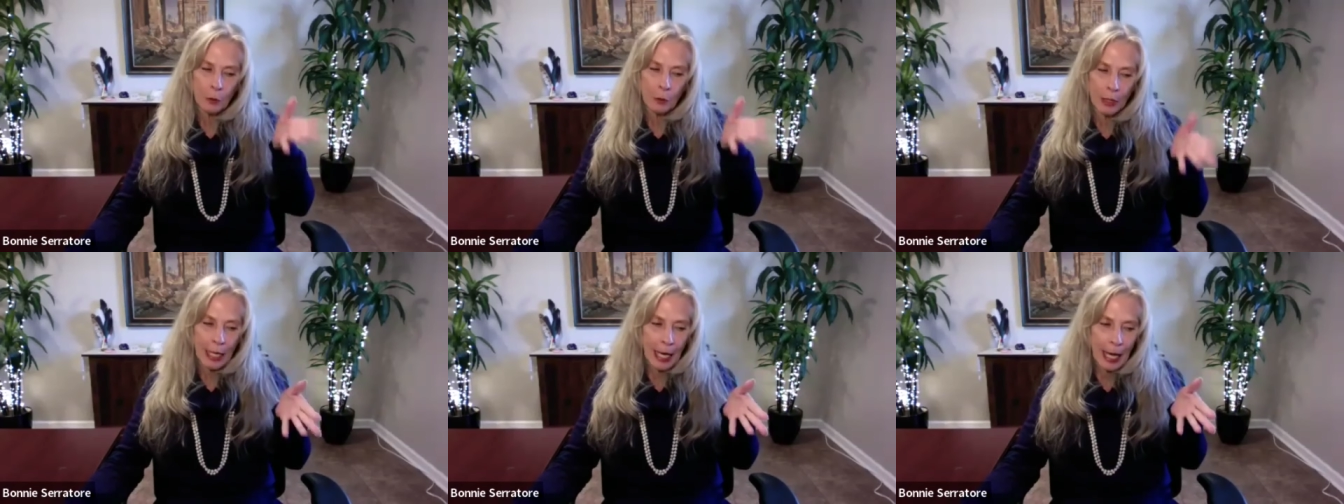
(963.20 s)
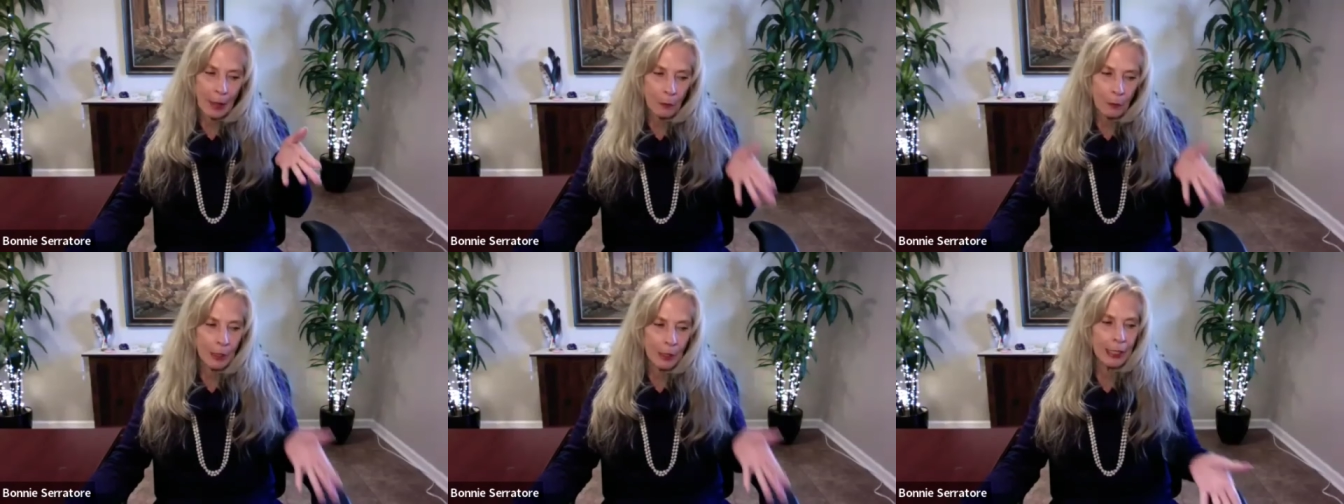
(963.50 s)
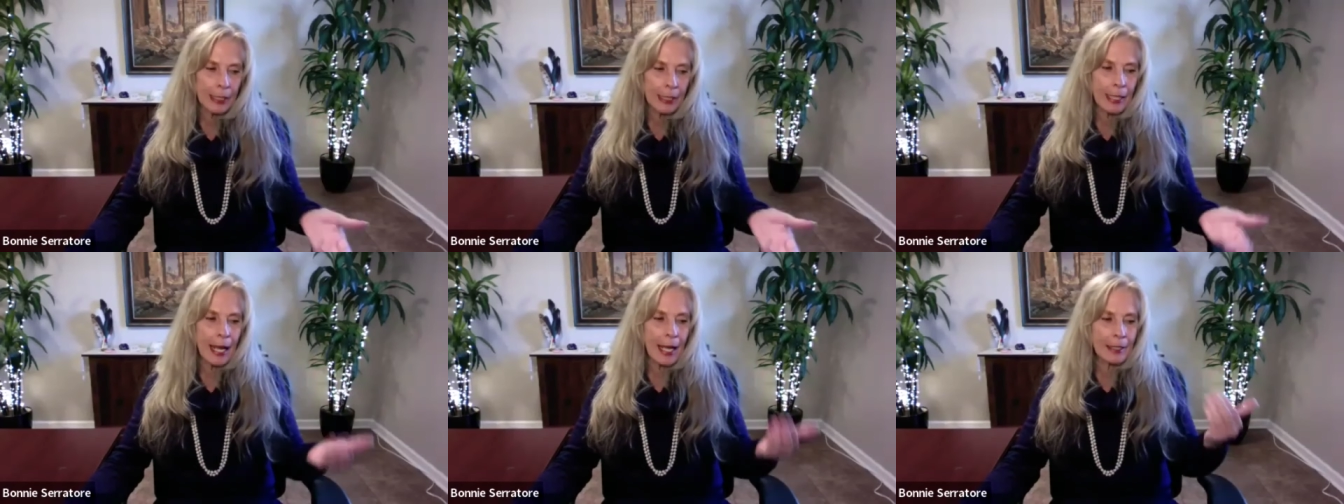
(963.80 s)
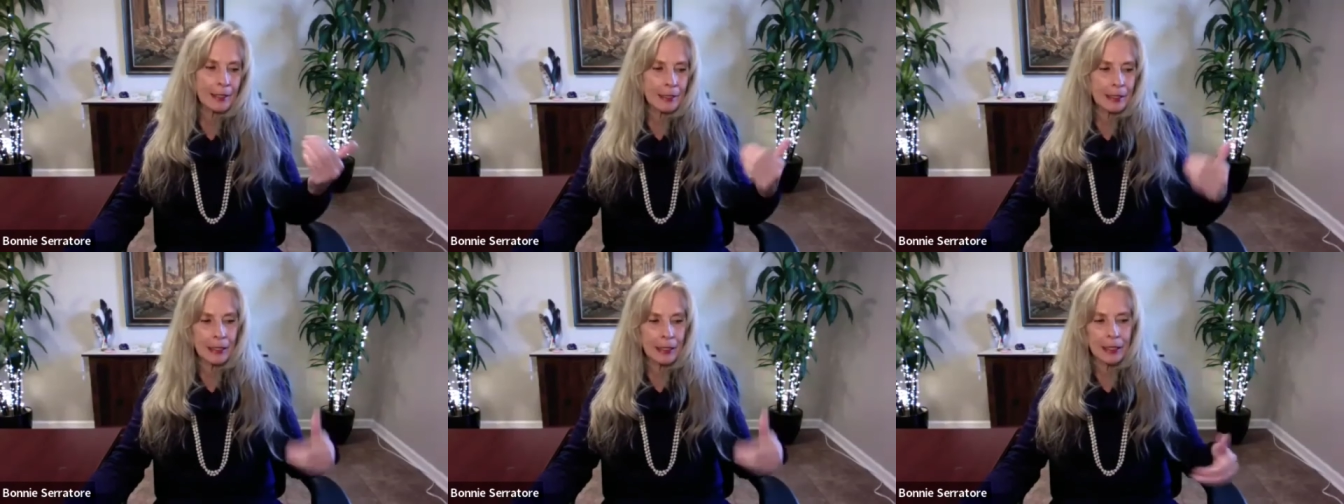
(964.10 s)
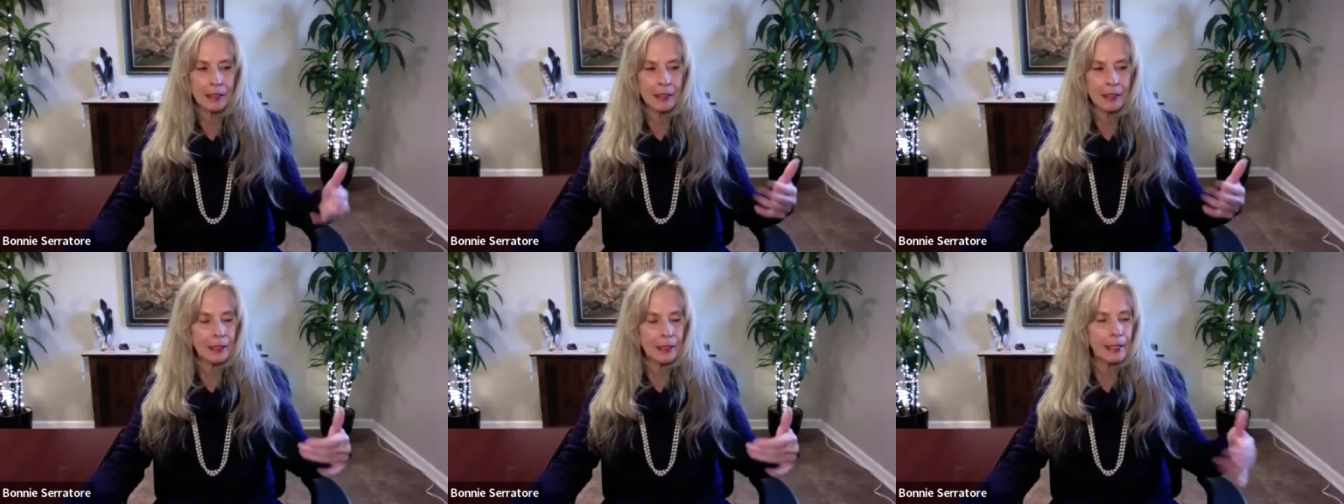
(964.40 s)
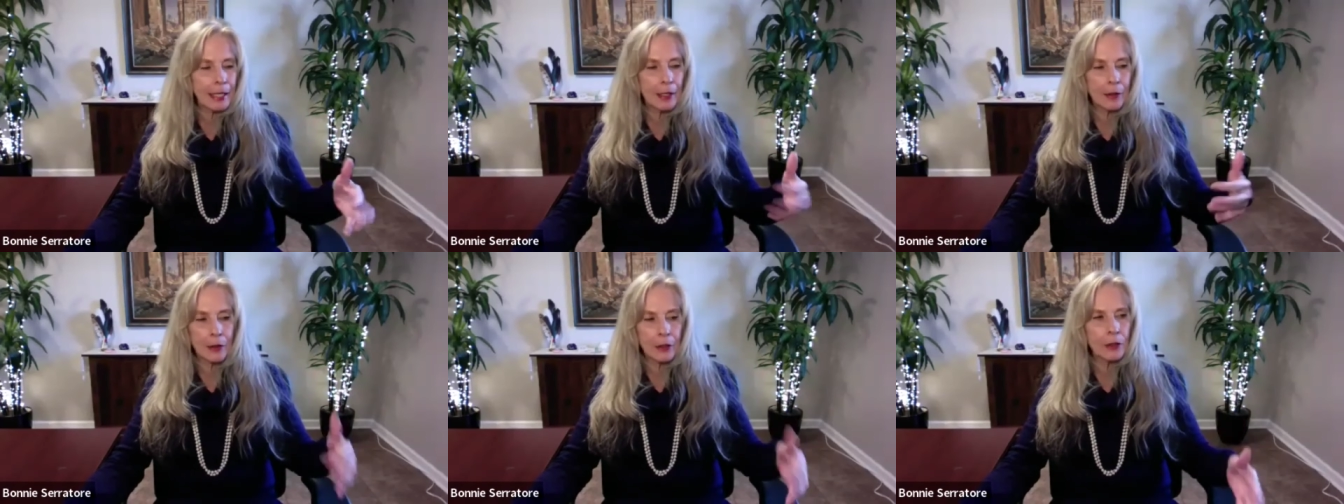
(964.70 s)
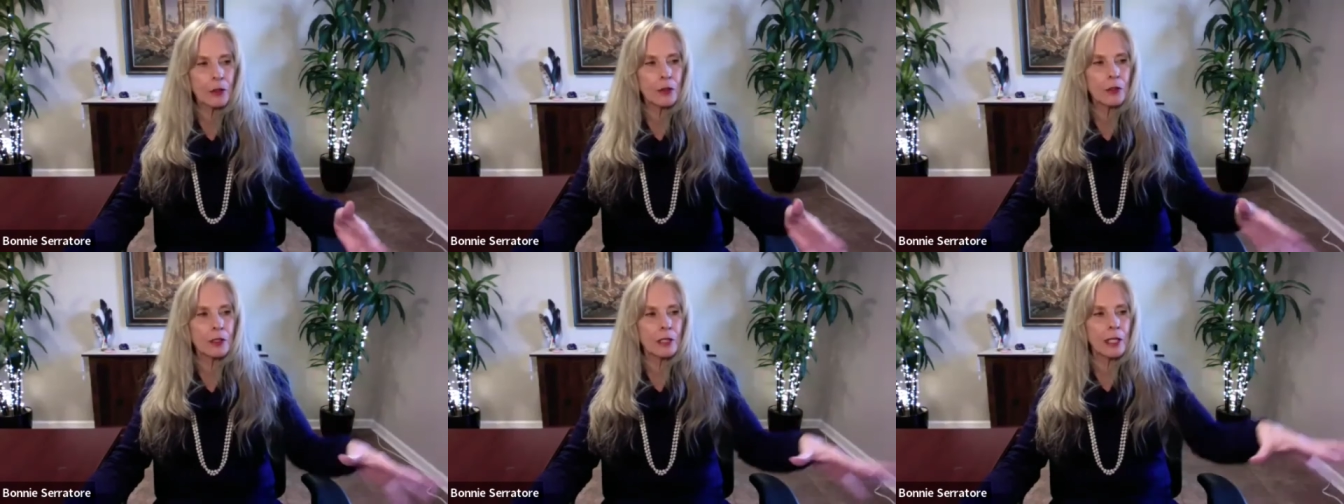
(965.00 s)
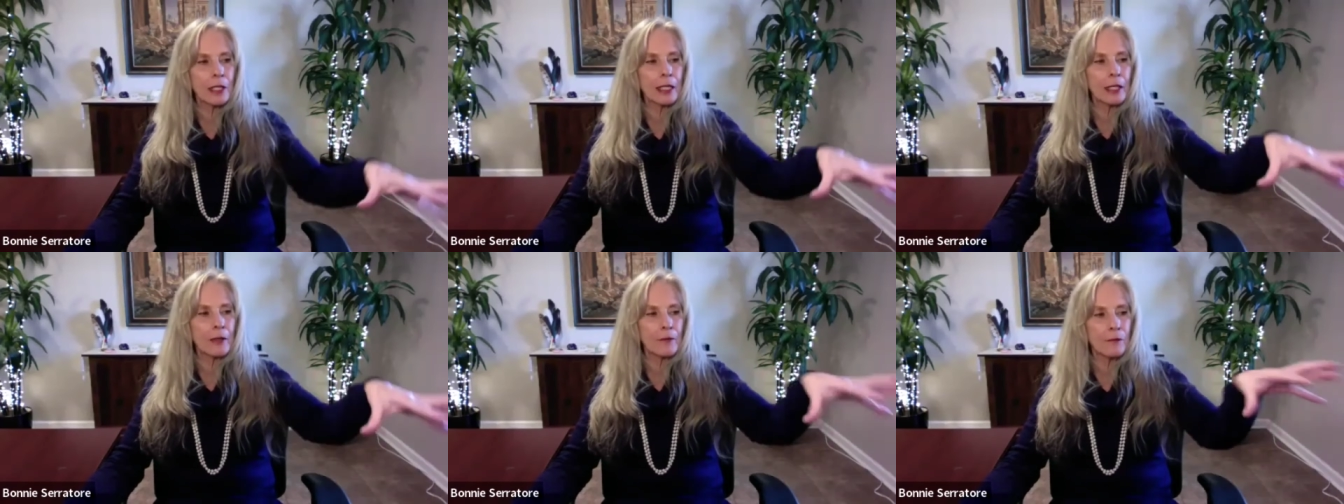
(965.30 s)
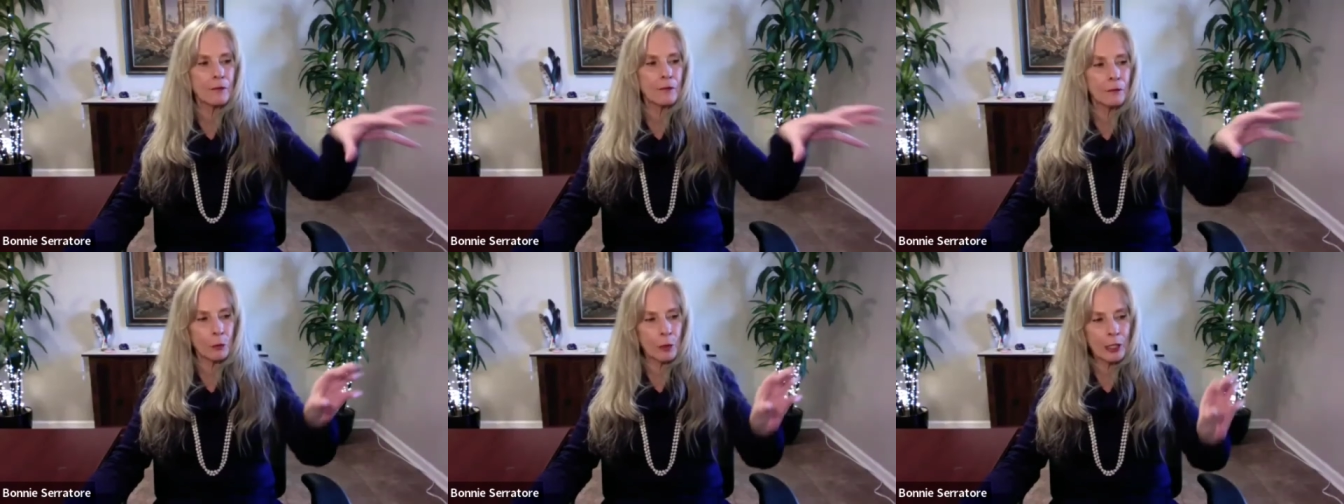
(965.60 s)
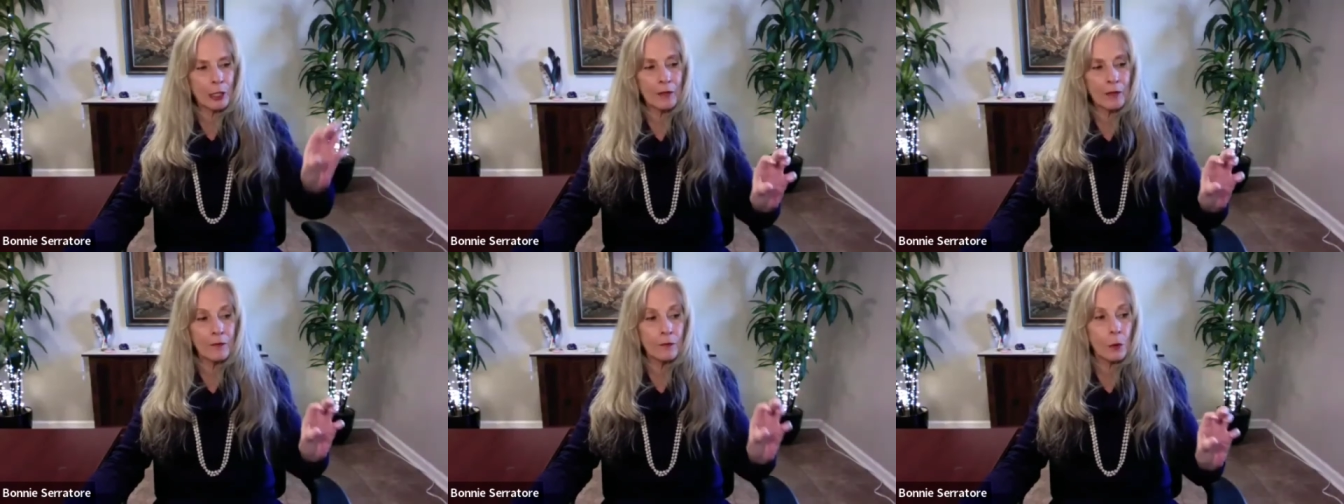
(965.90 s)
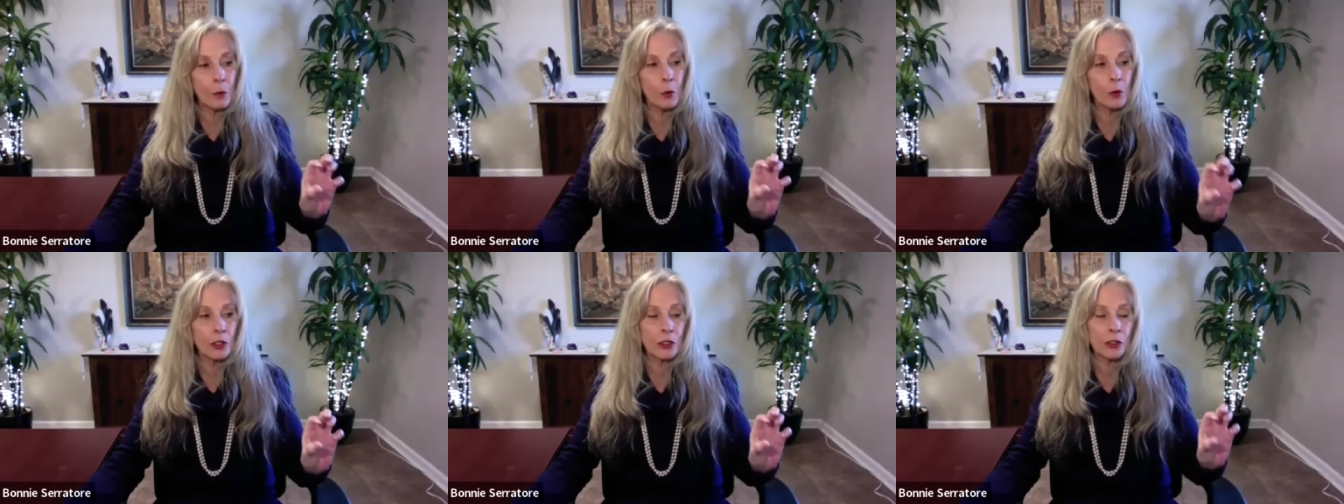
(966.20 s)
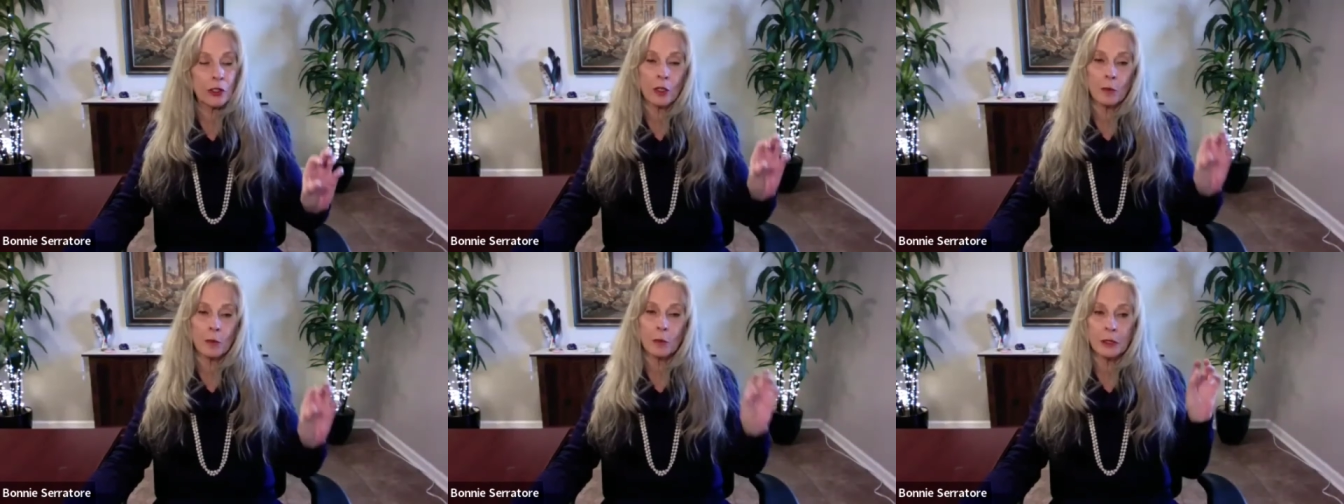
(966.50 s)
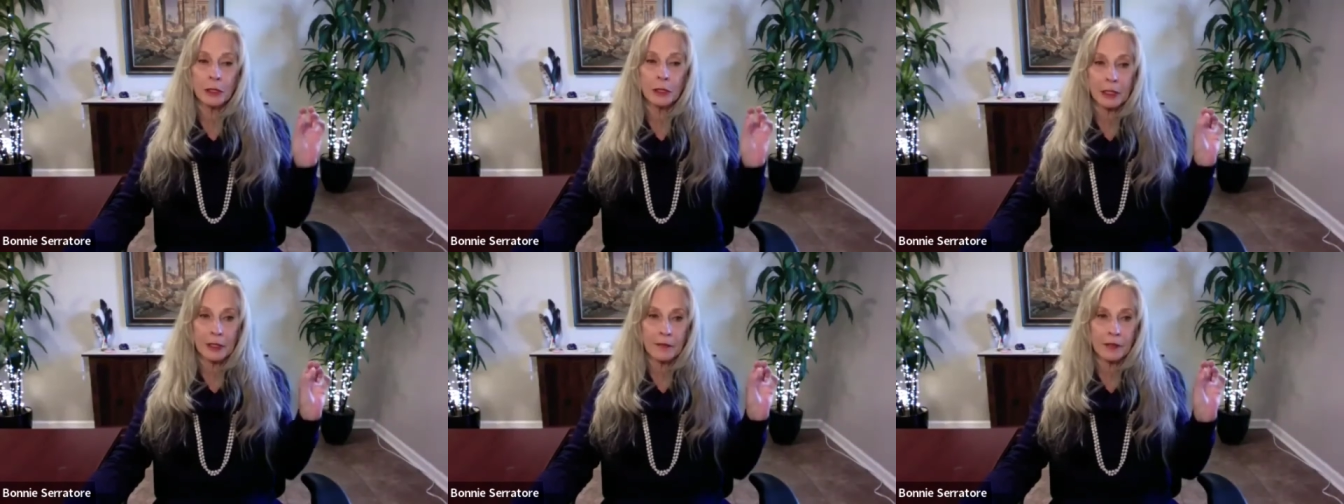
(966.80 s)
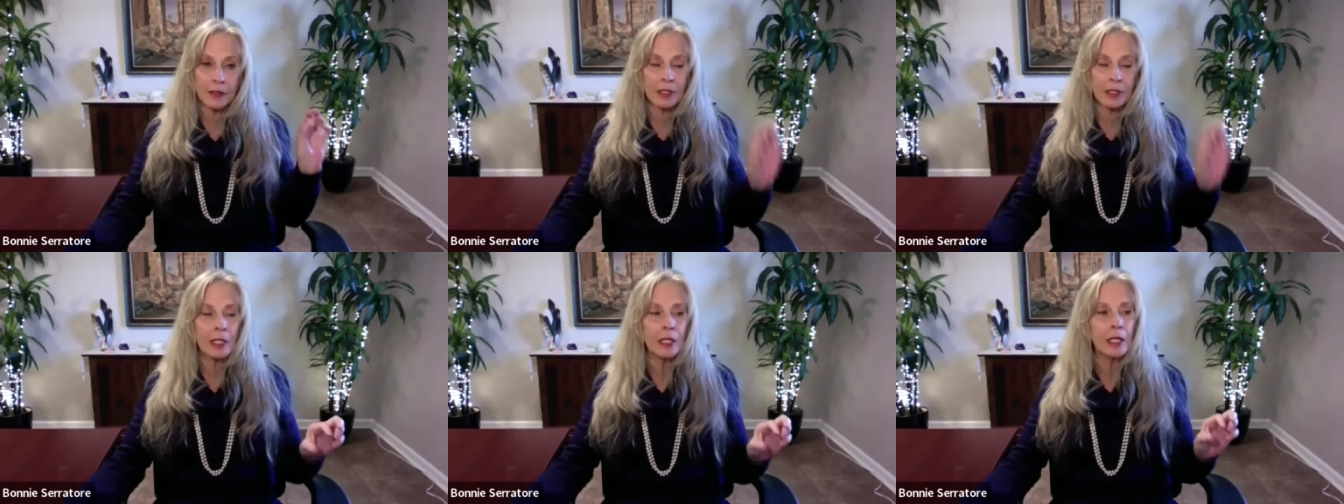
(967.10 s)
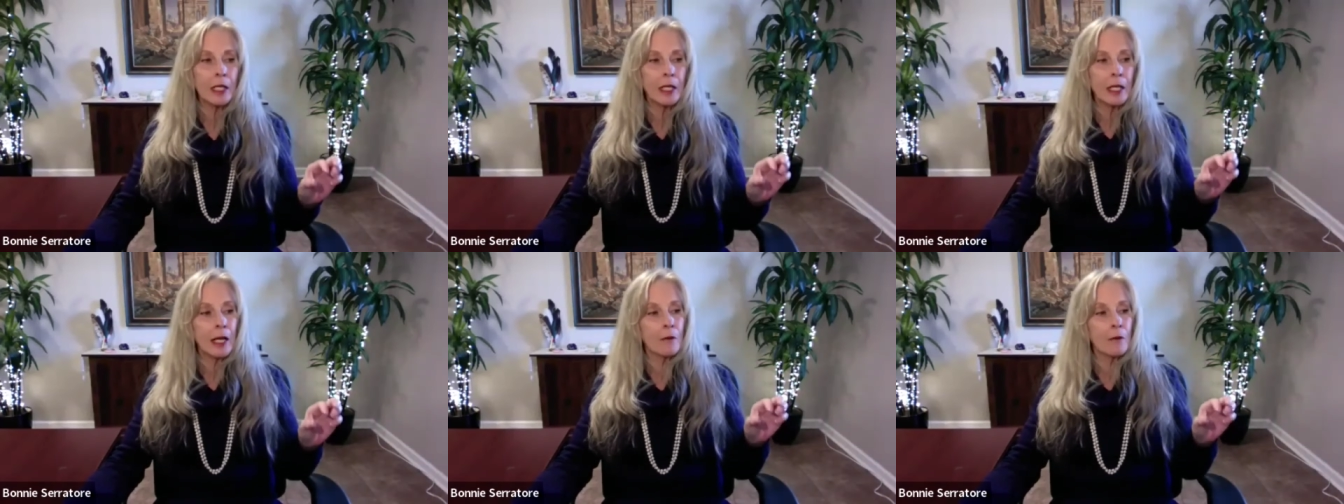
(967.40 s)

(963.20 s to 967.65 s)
We're reenacting scenarios that reinforce our beliefs.